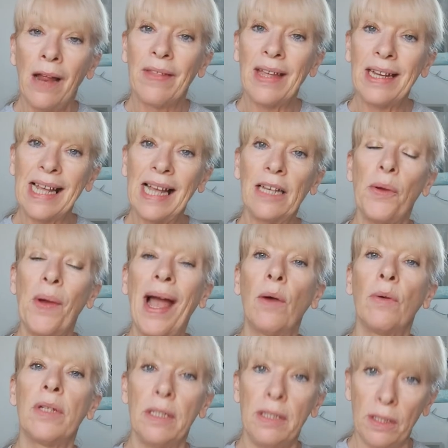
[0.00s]
They tell you
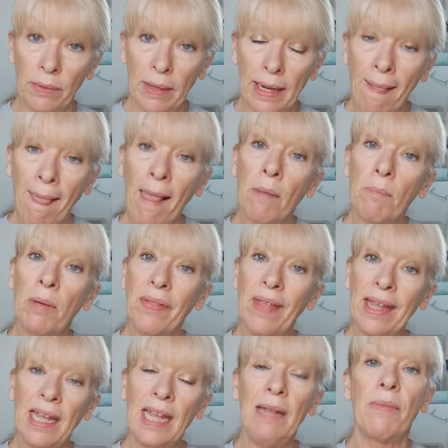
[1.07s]
how to do it, but
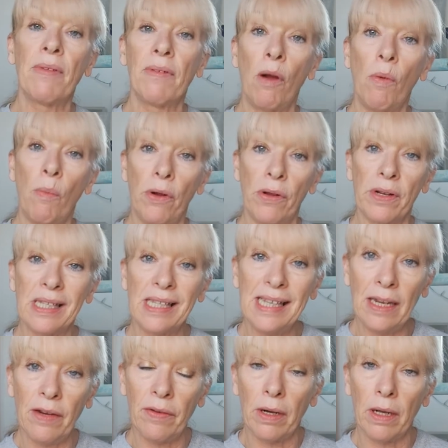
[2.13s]
they keep their own work
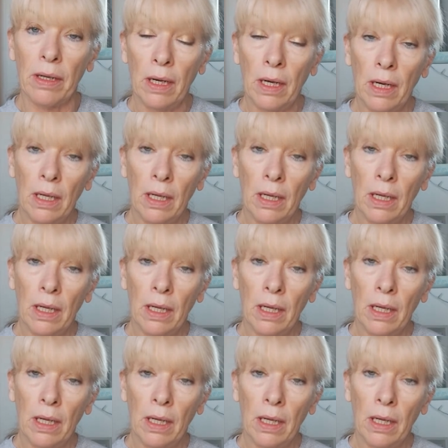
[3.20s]
secret,